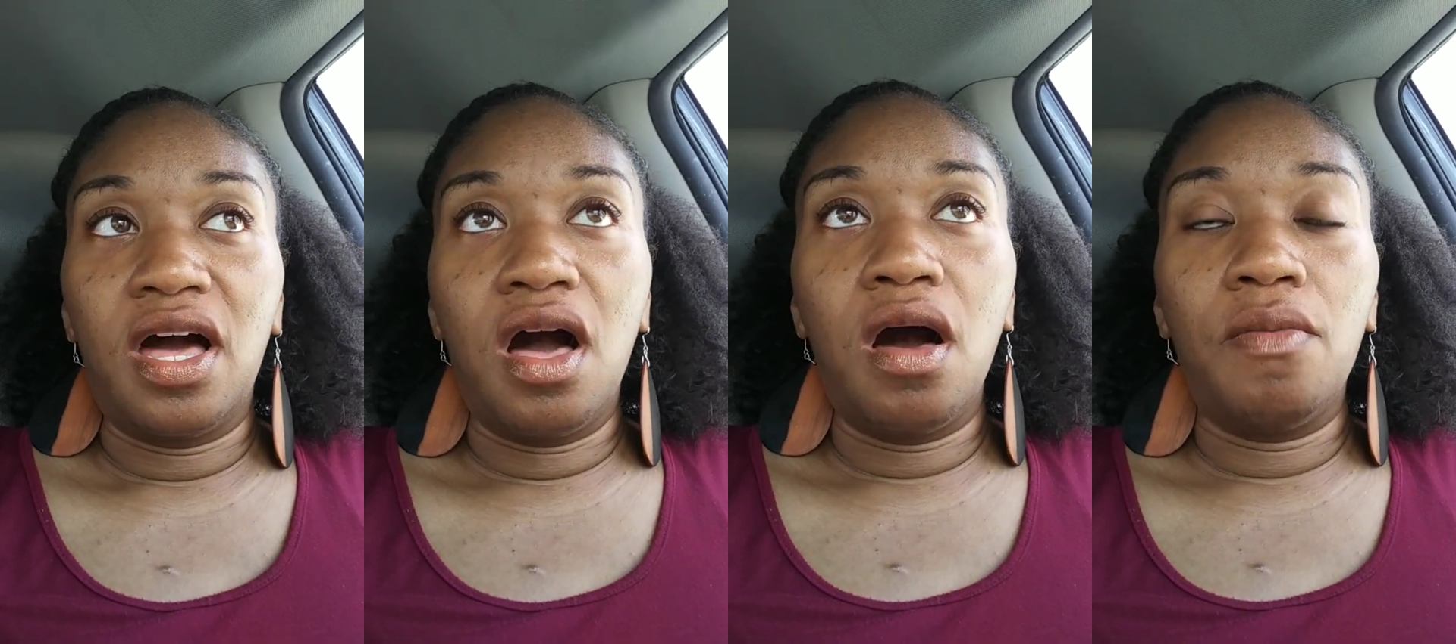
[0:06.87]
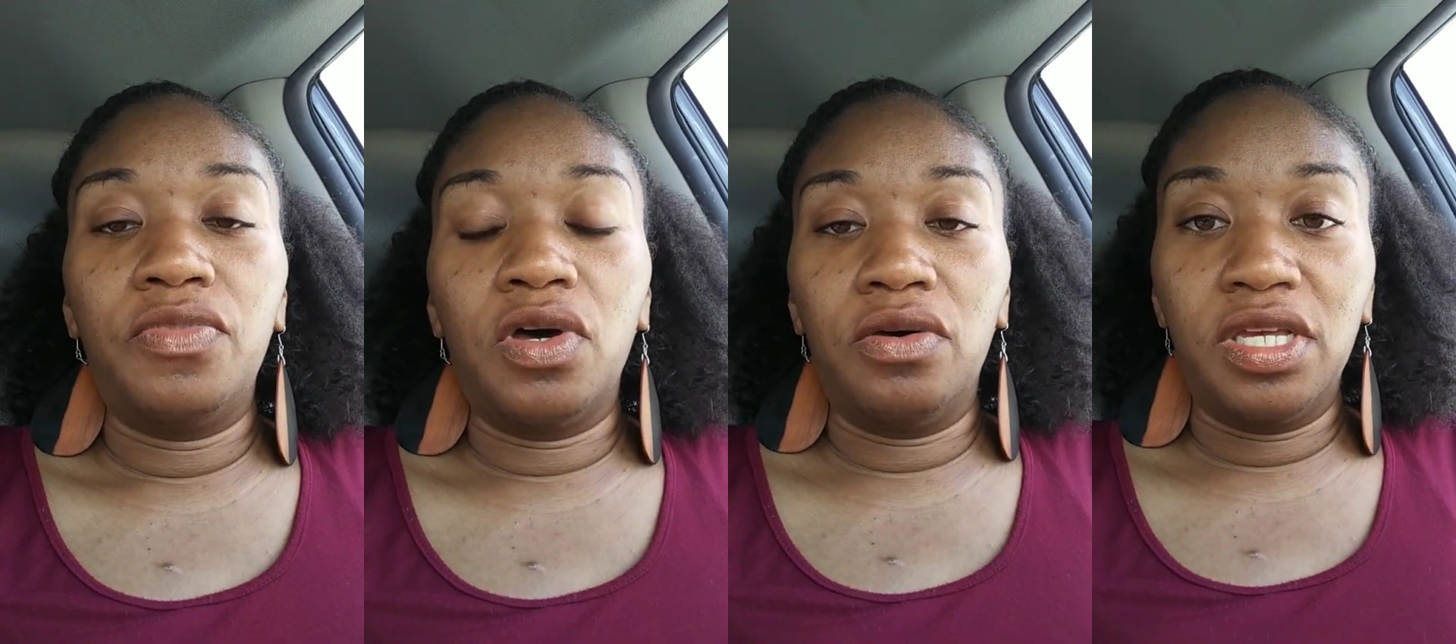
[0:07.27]
um,
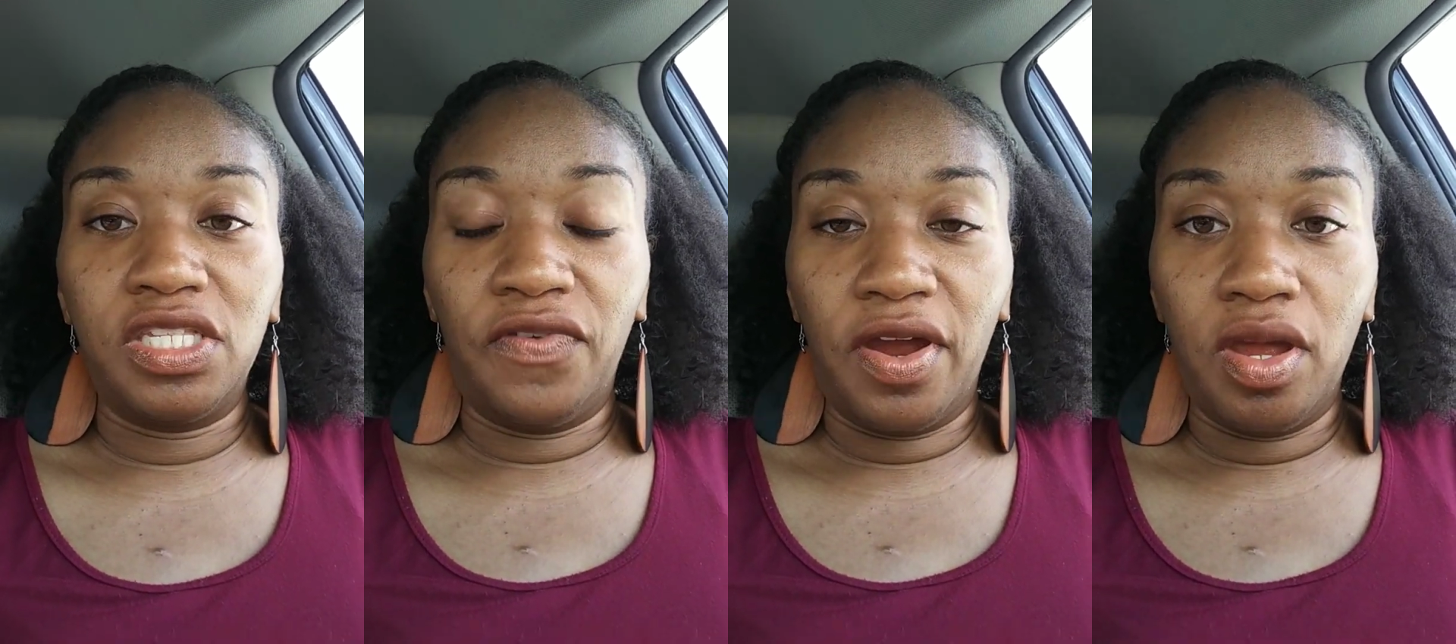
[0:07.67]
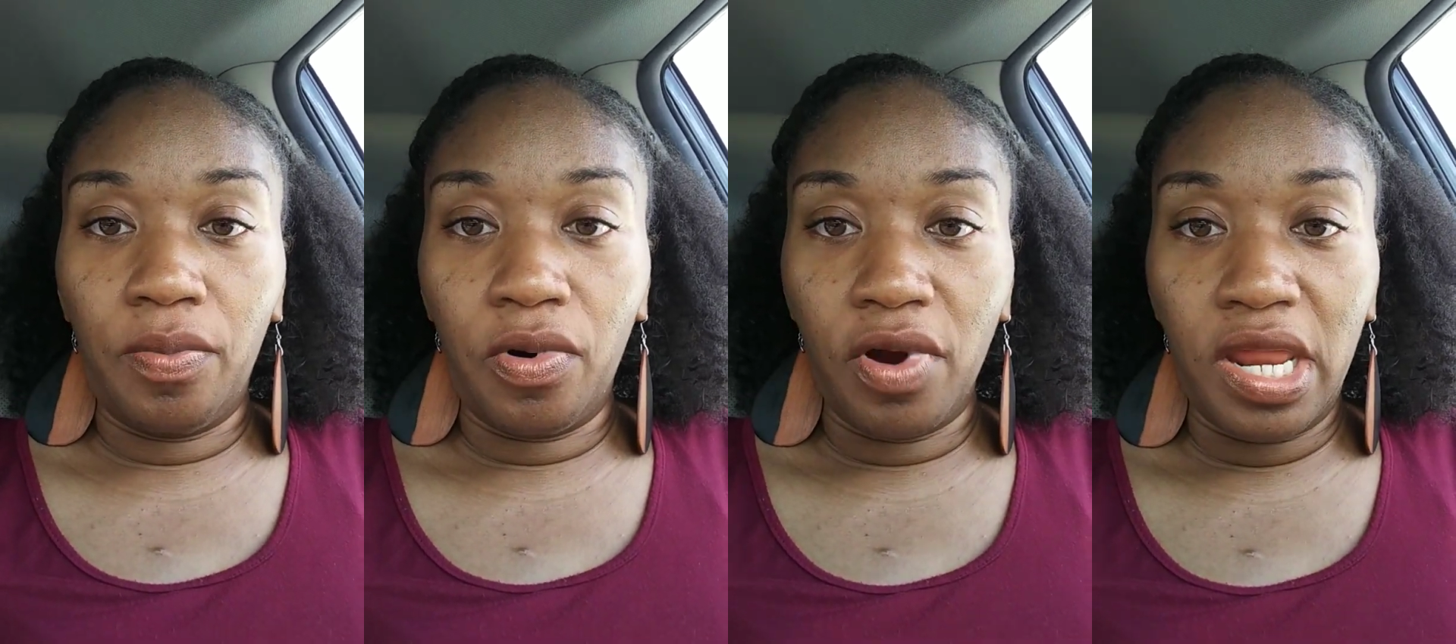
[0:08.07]
though it's very
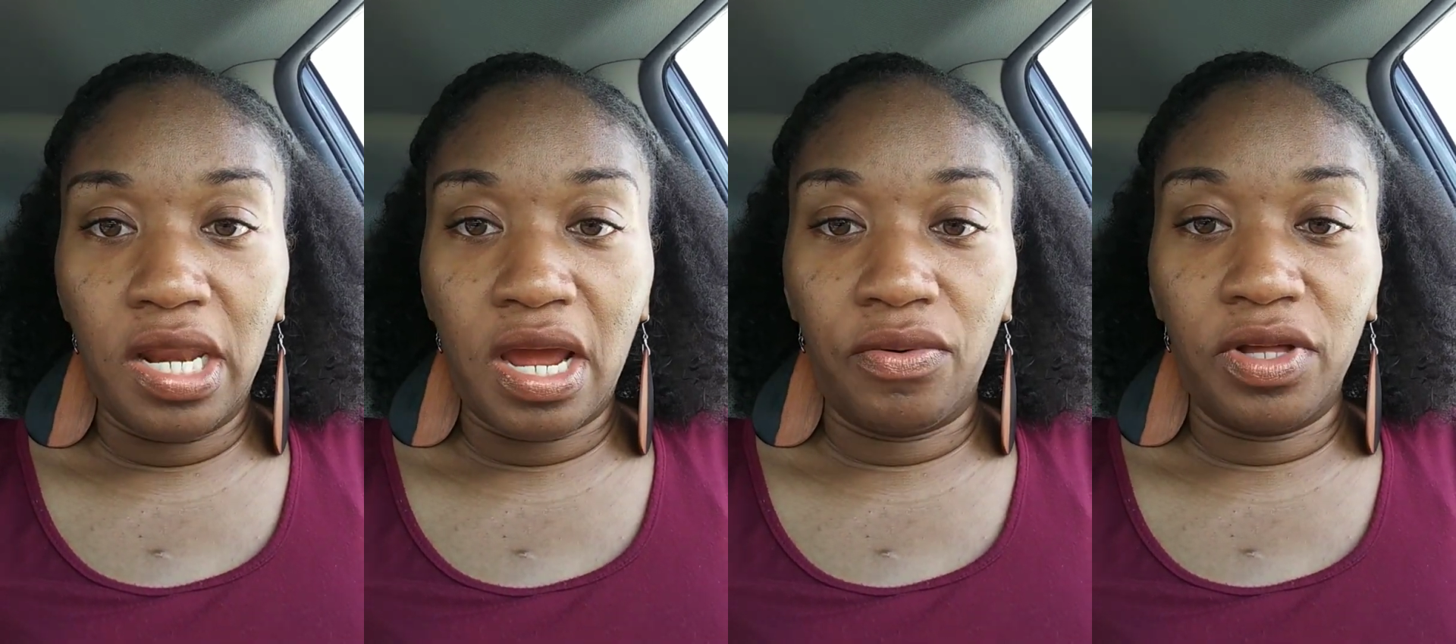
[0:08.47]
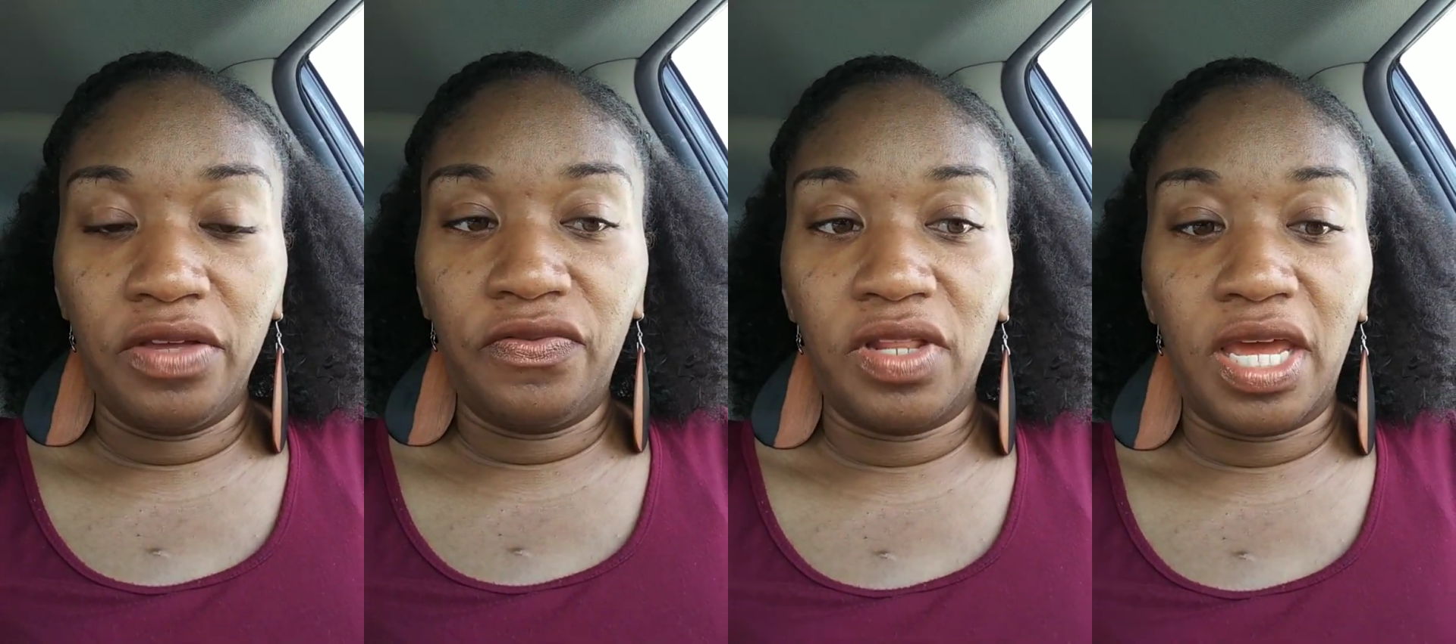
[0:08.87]
important, and I
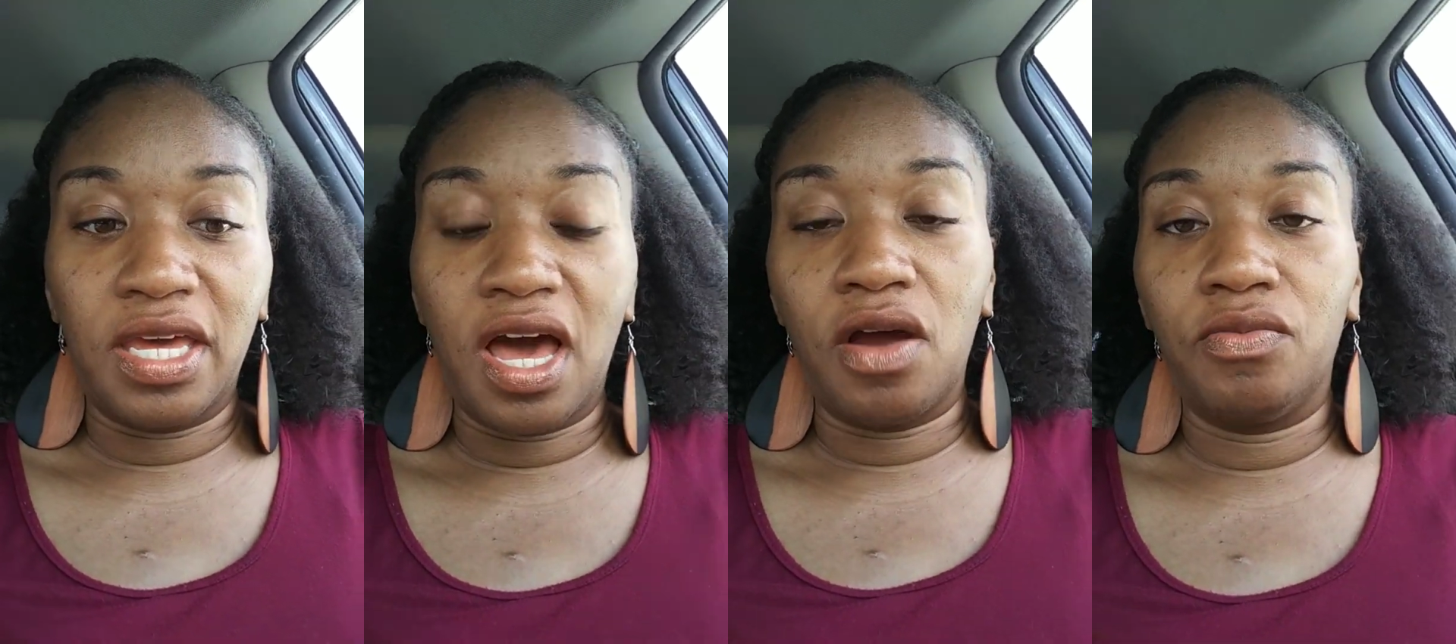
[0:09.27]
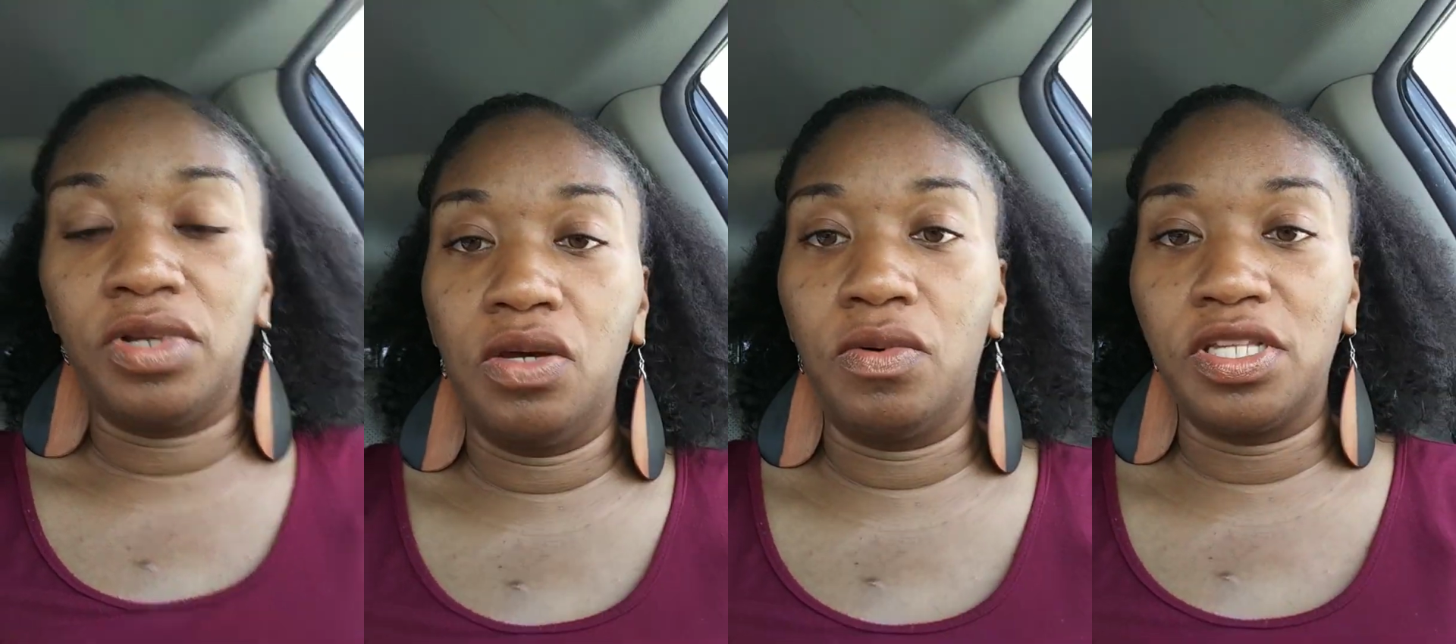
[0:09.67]
really feel like God
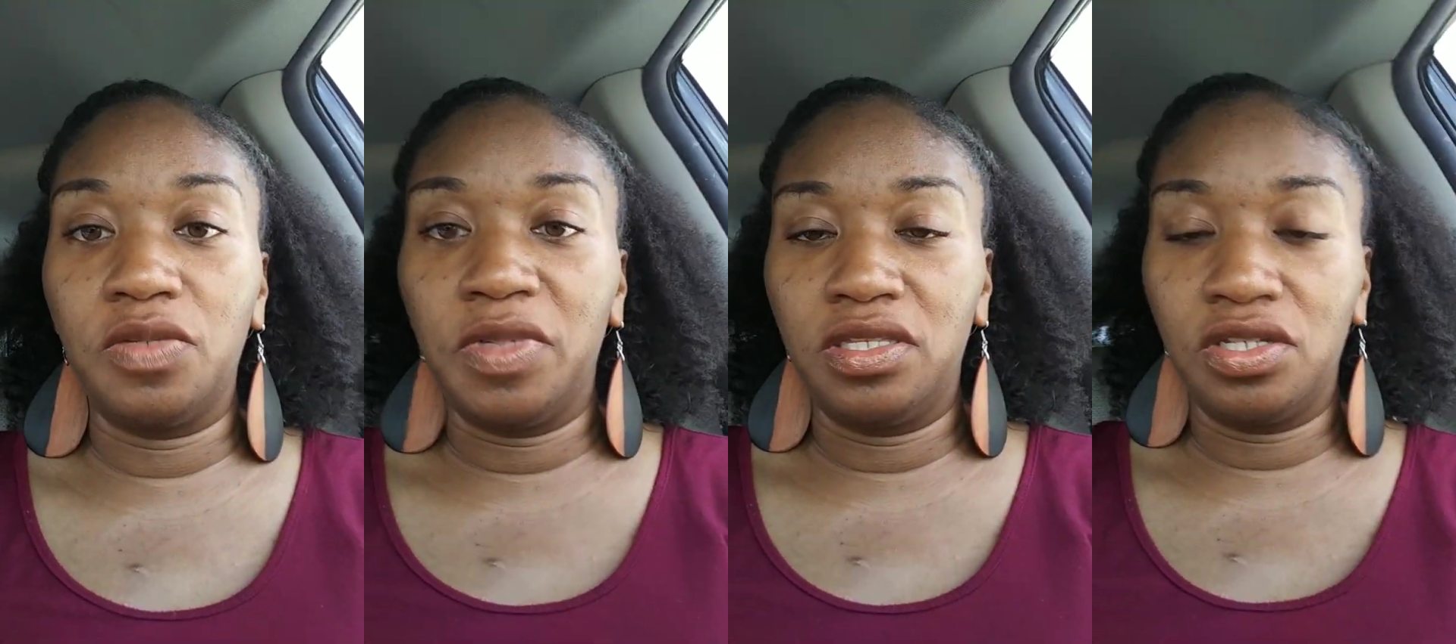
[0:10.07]
really wants me